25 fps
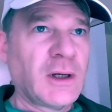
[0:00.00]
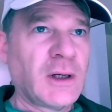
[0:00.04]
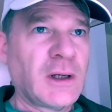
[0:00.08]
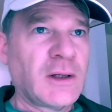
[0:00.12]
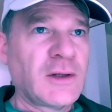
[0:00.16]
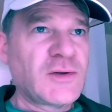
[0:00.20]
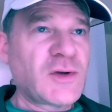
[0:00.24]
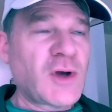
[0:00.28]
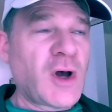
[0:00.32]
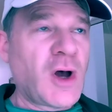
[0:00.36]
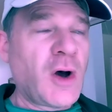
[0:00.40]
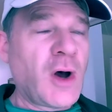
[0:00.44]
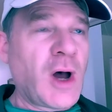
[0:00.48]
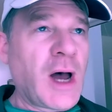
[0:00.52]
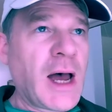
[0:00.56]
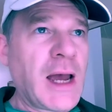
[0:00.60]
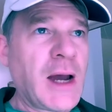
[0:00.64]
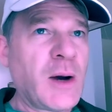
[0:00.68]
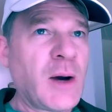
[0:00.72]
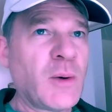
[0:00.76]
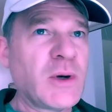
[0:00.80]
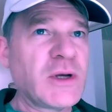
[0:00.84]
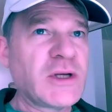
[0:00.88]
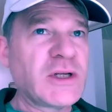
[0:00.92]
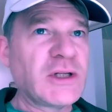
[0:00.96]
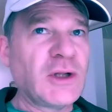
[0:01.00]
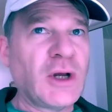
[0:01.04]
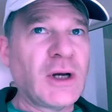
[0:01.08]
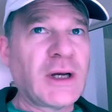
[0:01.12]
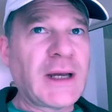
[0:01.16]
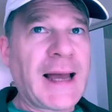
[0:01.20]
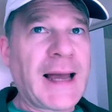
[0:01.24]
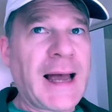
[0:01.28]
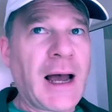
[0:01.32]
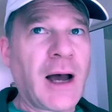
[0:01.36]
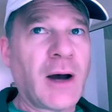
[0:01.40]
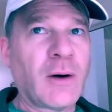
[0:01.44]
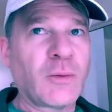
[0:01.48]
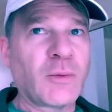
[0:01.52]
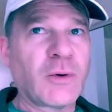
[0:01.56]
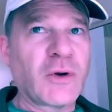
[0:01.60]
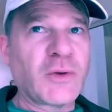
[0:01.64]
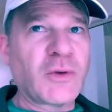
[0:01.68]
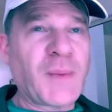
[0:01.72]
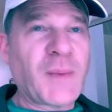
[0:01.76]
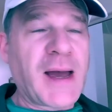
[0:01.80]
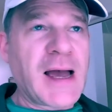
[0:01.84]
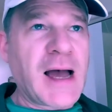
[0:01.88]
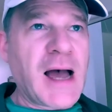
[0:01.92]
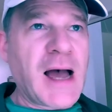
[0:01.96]
So I always look out with
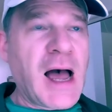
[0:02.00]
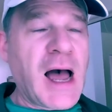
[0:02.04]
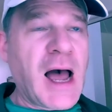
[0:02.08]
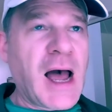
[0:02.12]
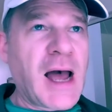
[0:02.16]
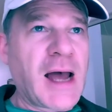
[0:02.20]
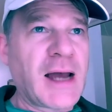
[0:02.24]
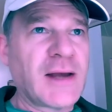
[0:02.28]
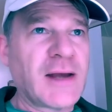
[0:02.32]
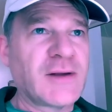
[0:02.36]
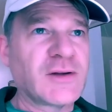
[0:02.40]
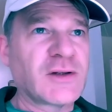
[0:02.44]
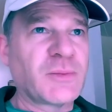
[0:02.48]
my eyes